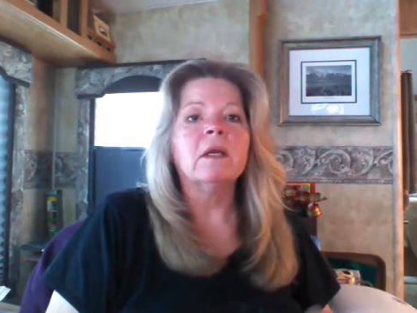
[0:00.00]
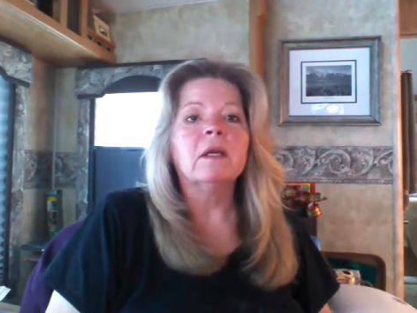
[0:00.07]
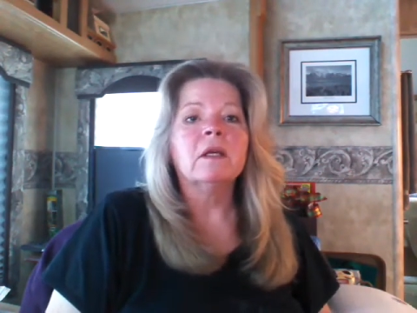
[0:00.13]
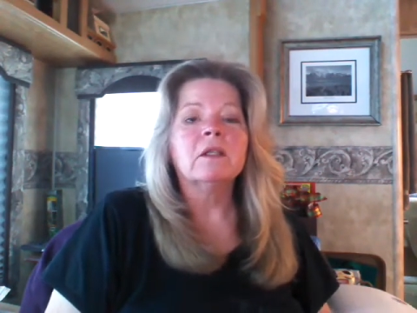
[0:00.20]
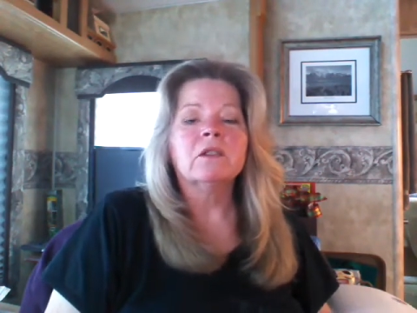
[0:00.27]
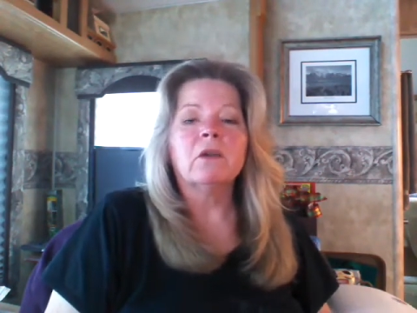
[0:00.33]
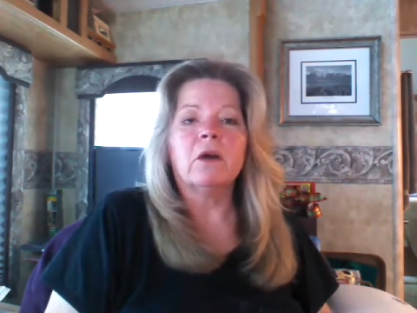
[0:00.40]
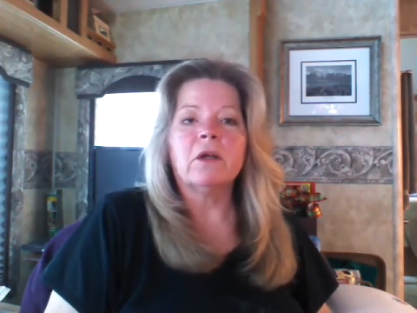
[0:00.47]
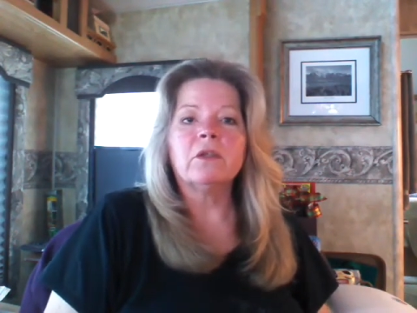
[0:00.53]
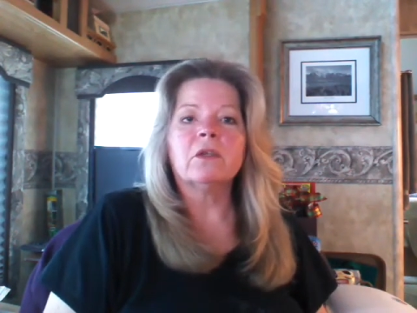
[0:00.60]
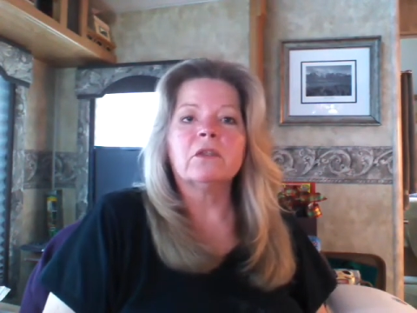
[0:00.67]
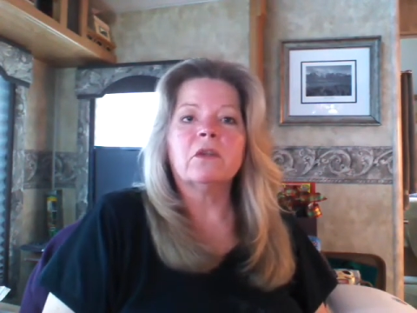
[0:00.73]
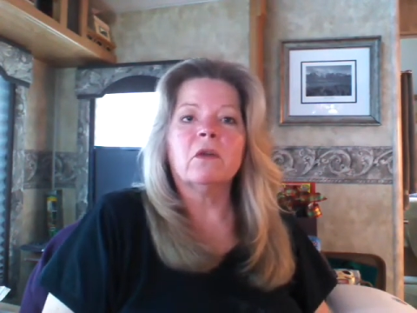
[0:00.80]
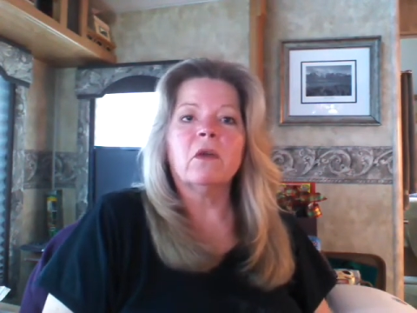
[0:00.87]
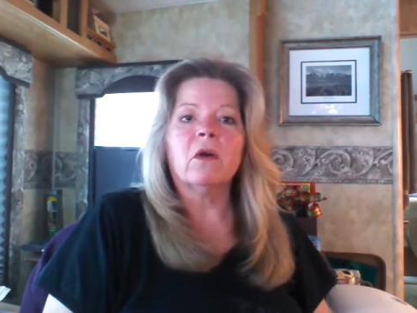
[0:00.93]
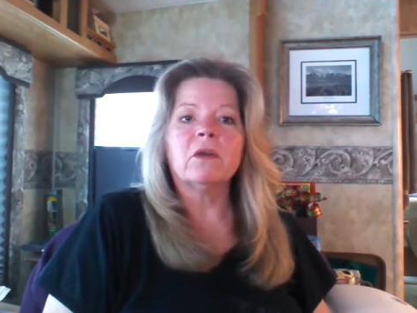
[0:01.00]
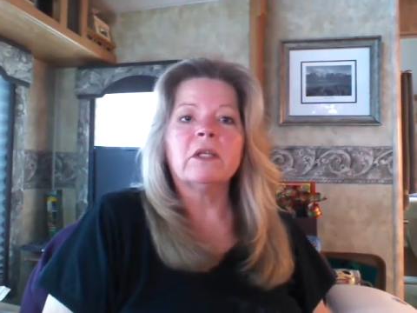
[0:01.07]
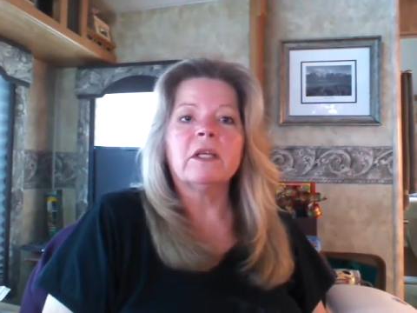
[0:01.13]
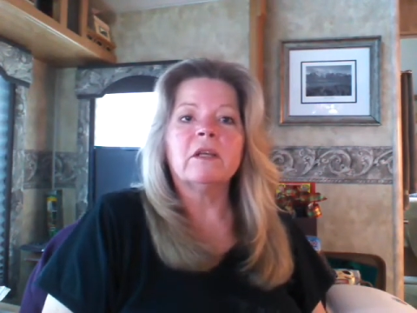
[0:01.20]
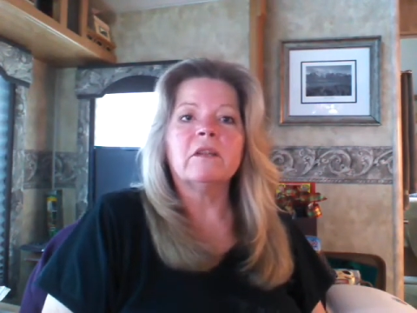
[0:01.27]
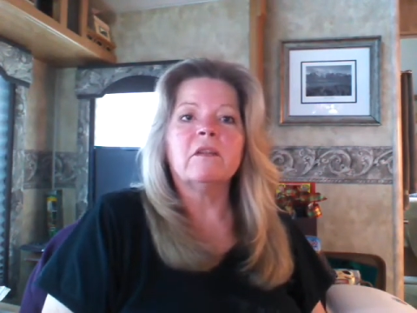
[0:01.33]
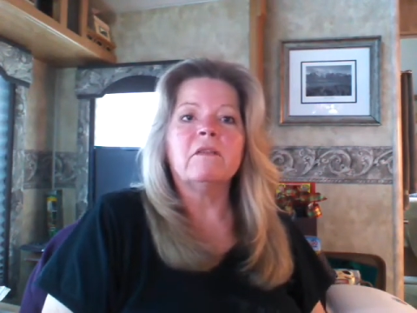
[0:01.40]
Sorry it took so long to
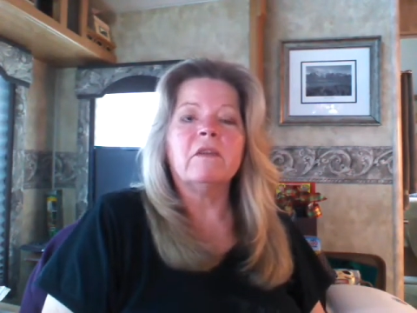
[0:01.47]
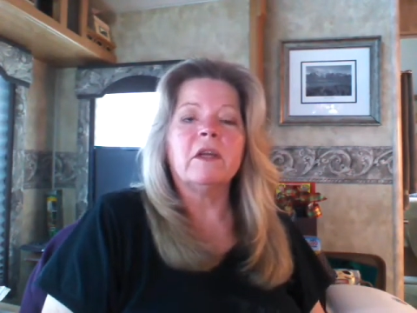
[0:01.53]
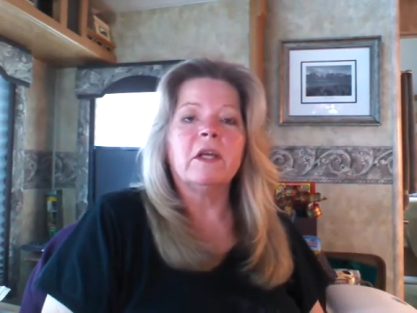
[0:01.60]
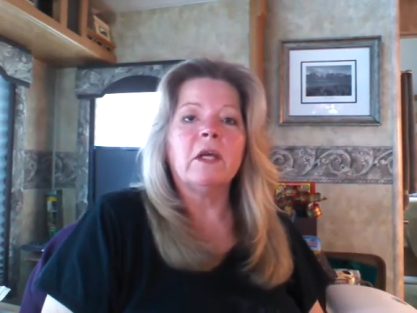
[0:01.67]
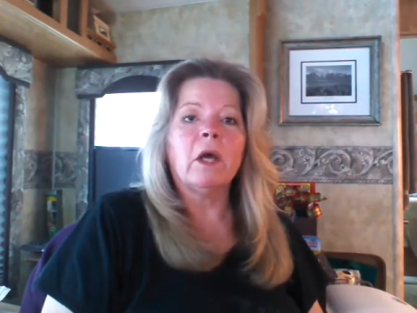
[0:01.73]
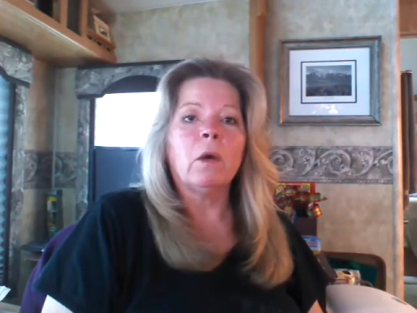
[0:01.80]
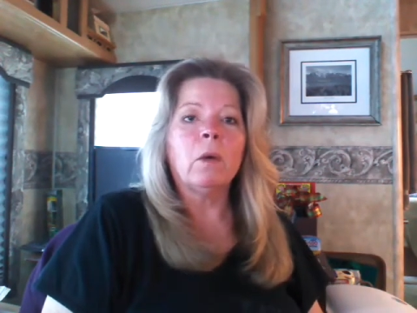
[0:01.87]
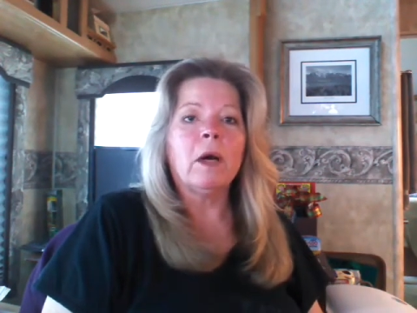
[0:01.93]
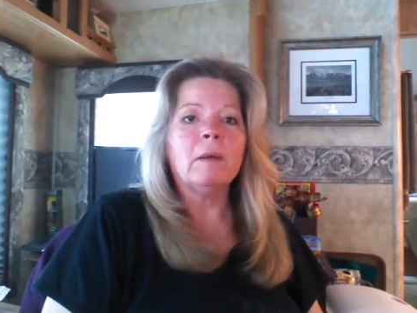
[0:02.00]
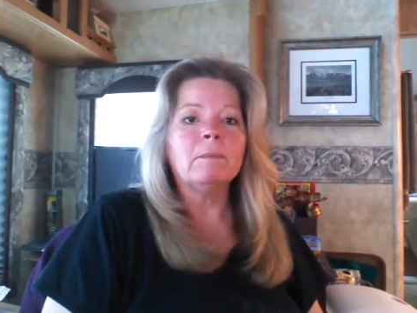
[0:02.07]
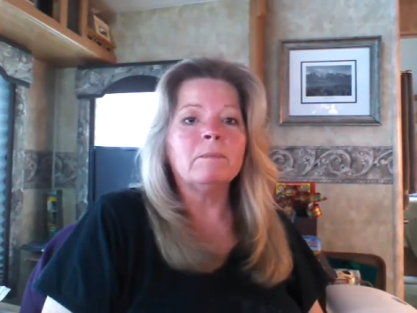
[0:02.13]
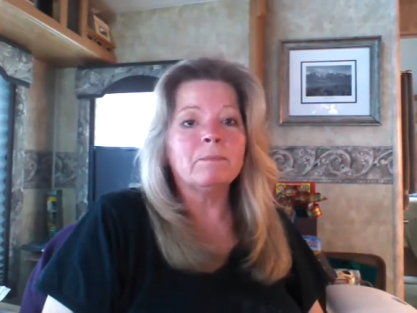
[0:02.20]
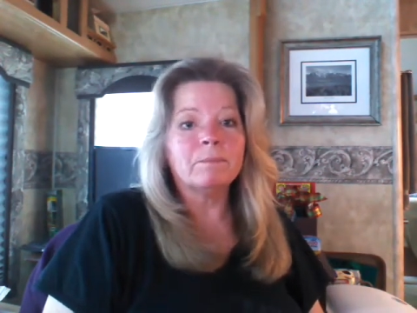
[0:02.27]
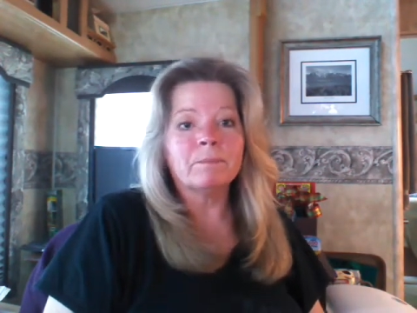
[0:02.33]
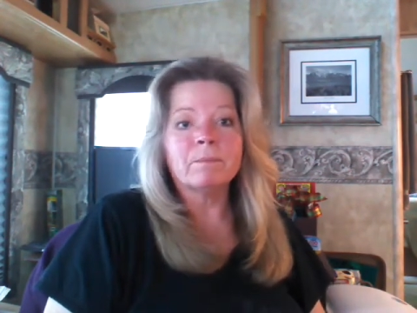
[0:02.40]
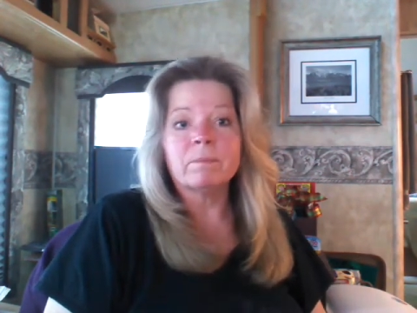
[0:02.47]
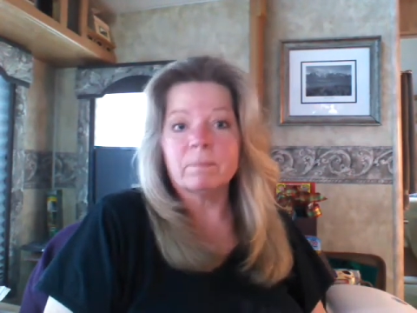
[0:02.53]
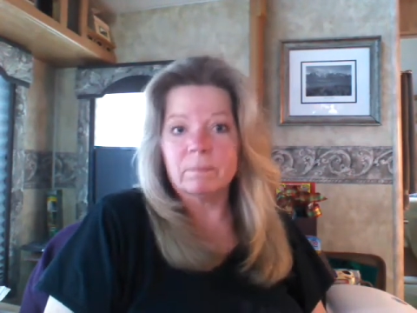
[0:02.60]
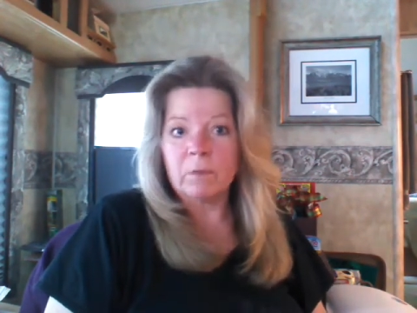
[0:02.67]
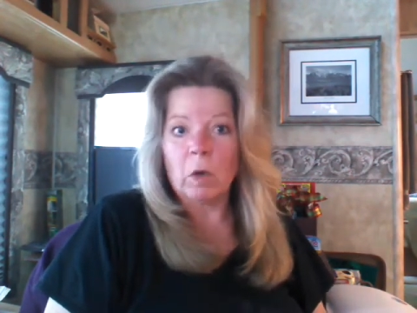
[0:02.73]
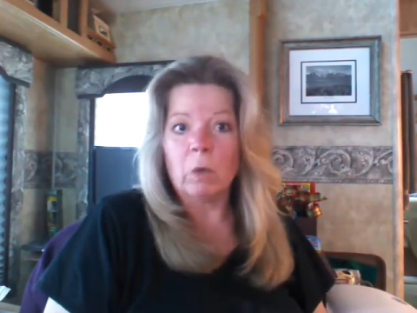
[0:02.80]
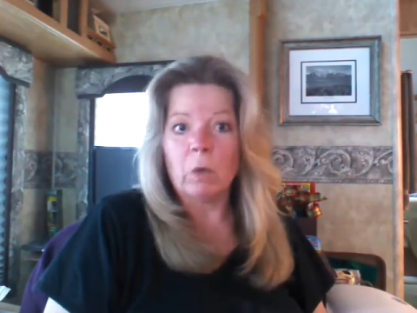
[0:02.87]
get the video up. Hope it